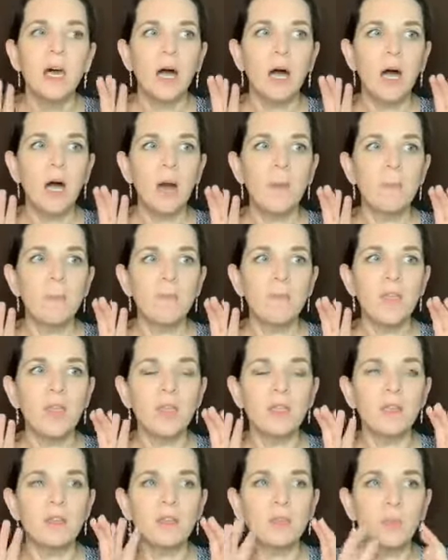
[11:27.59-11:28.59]

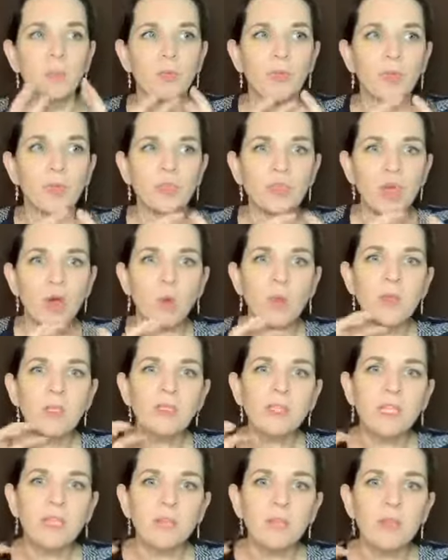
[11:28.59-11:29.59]
there's
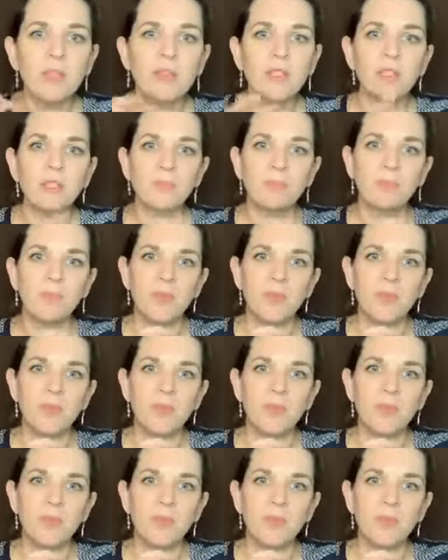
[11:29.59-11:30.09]
always going to be